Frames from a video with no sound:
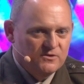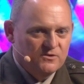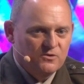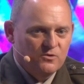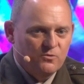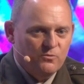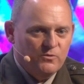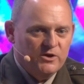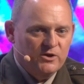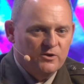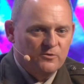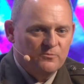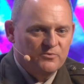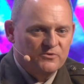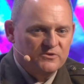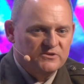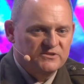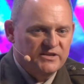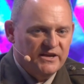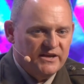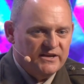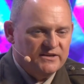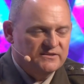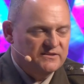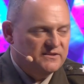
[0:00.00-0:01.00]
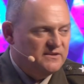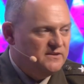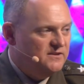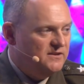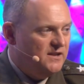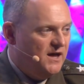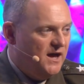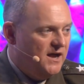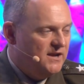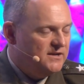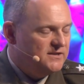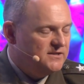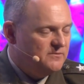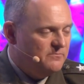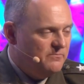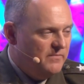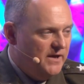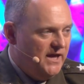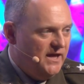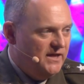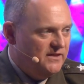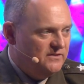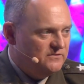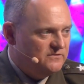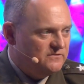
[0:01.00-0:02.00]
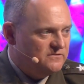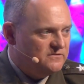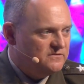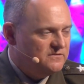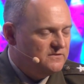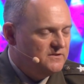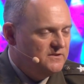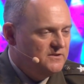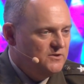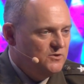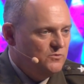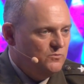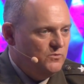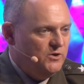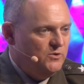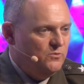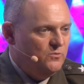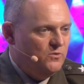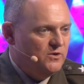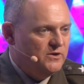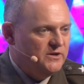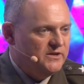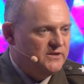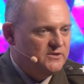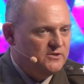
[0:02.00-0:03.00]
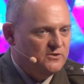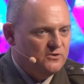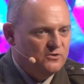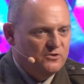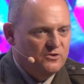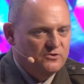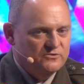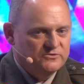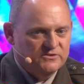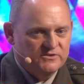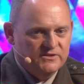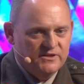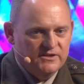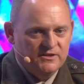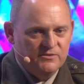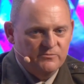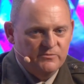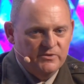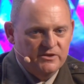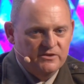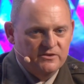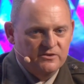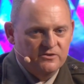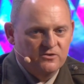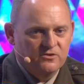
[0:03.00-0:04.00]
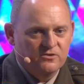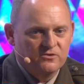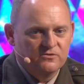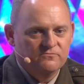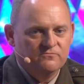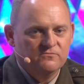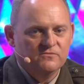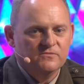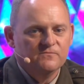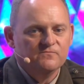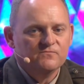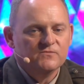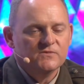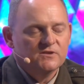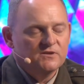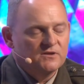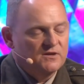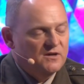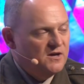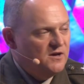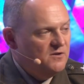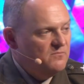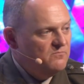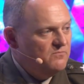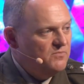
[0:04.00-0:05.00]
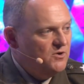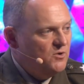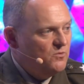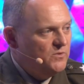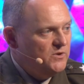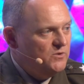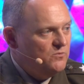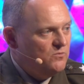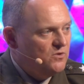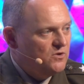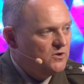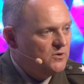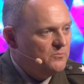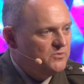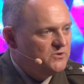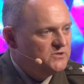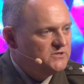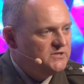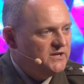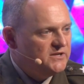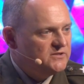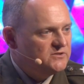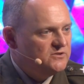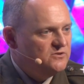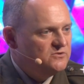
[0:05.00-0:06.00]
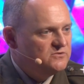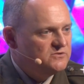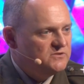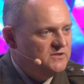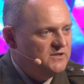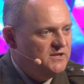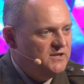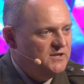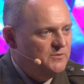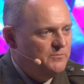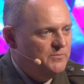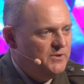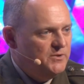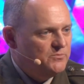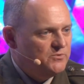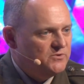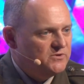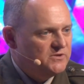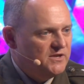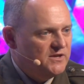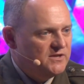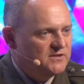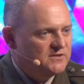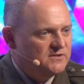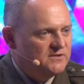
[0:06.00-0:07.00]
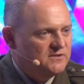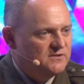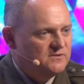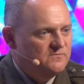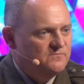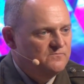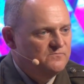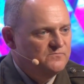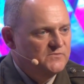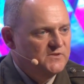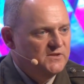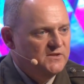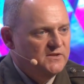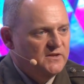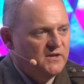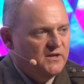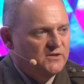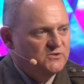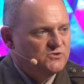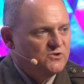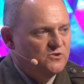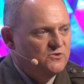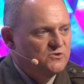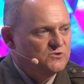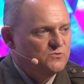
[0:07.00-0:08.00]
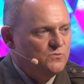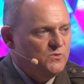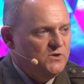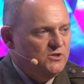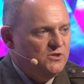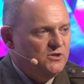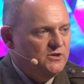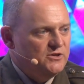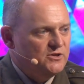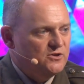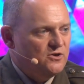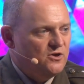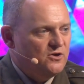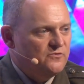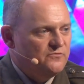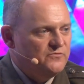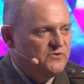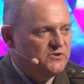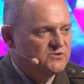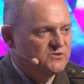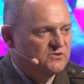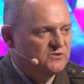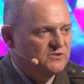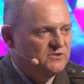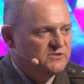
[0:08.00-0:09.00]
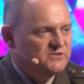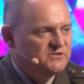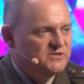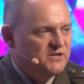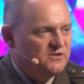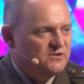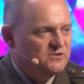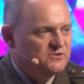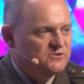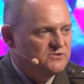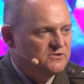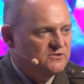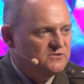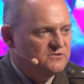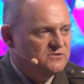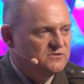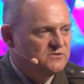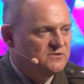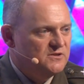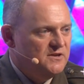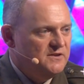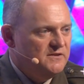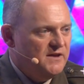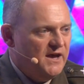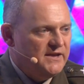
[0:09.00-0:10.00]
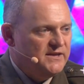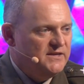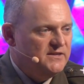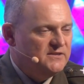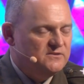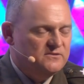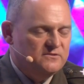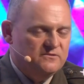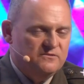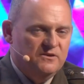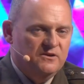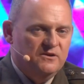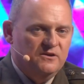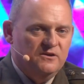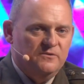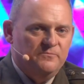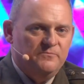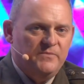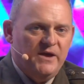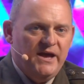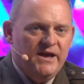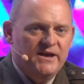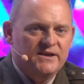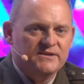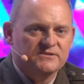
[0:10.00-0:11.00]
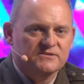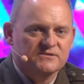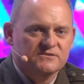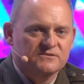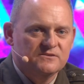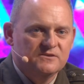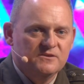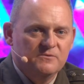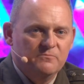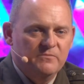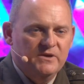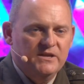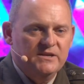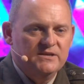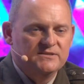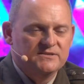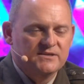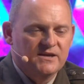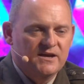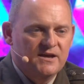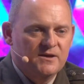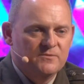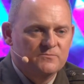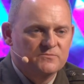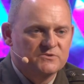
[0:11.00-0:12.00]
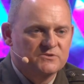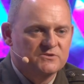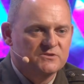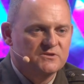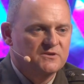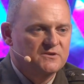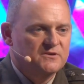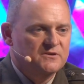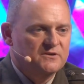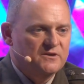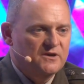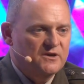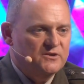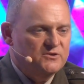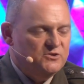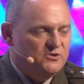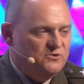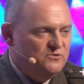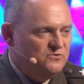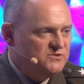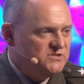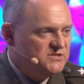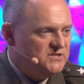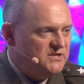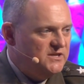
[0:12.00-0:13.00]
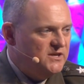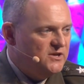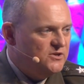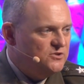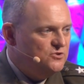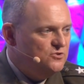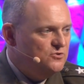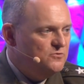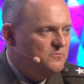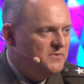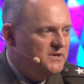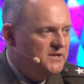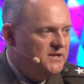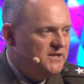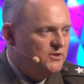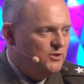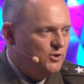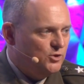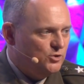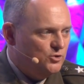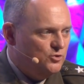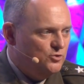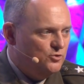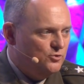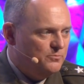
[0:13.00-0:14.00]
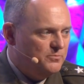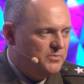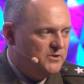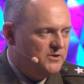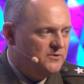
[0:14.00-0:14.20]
We are protecting non-combatants. We want to kill those that need to be killed, but we want to protect those that need to be protected. And so as we look at artificial intelligence, I get asked many times, do you see a human in the loop?